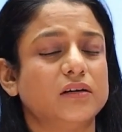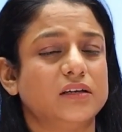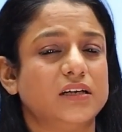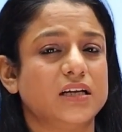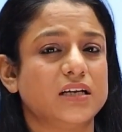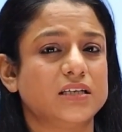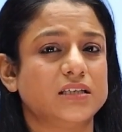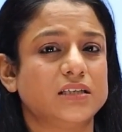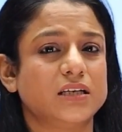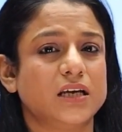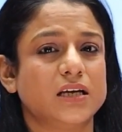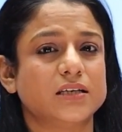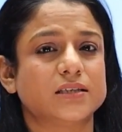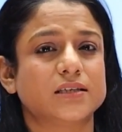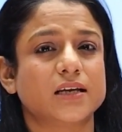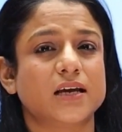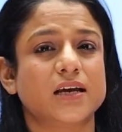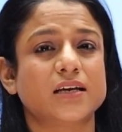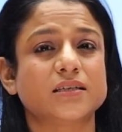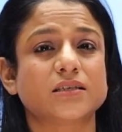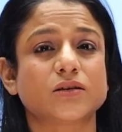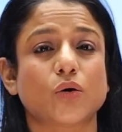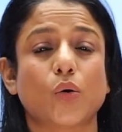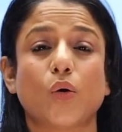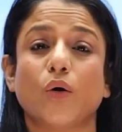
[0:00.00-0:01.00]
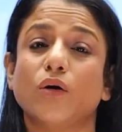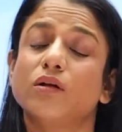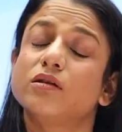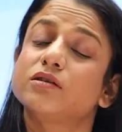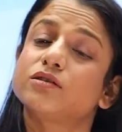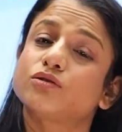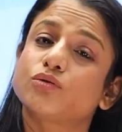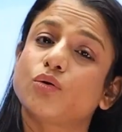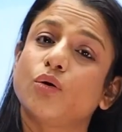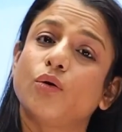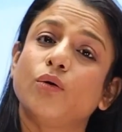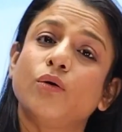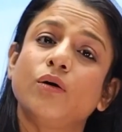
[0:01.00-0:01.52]
diseases.
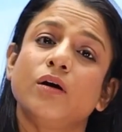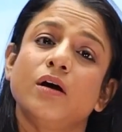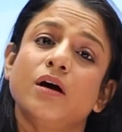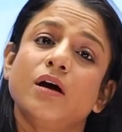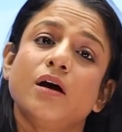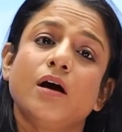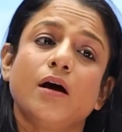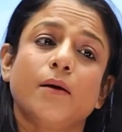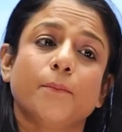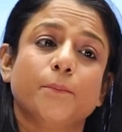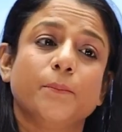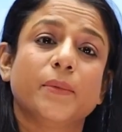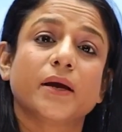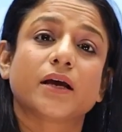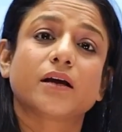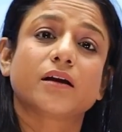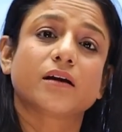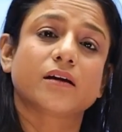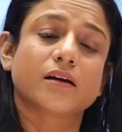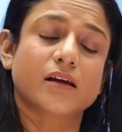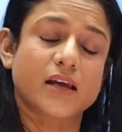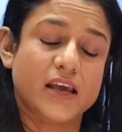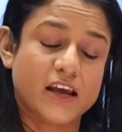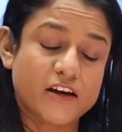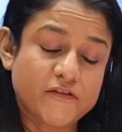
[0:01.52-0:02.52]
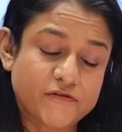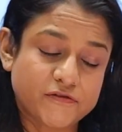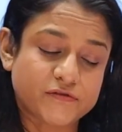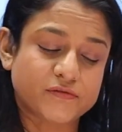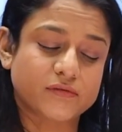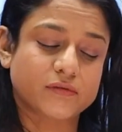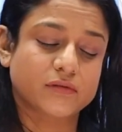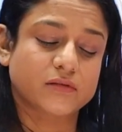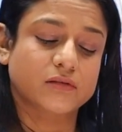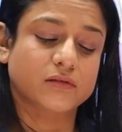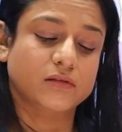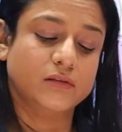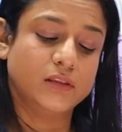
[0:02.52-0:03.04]
Also, if
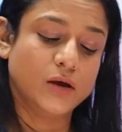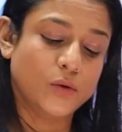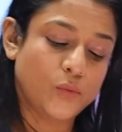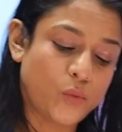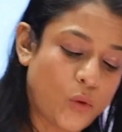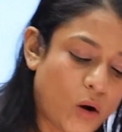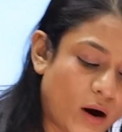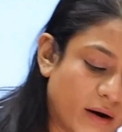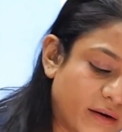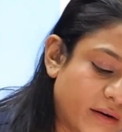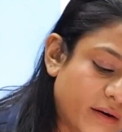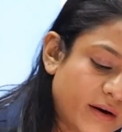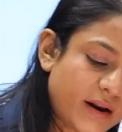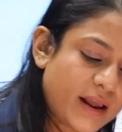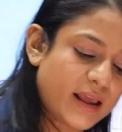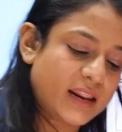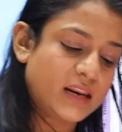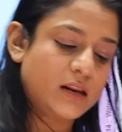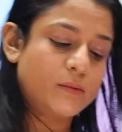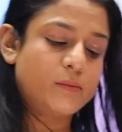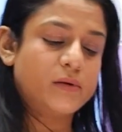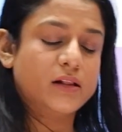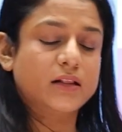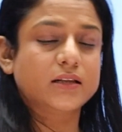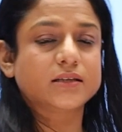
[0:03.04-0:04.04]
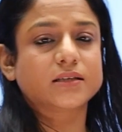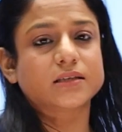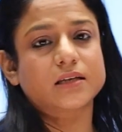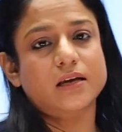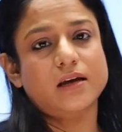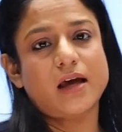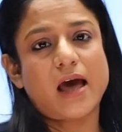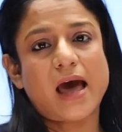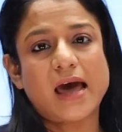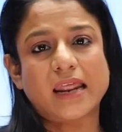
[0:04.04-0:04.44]
the water animals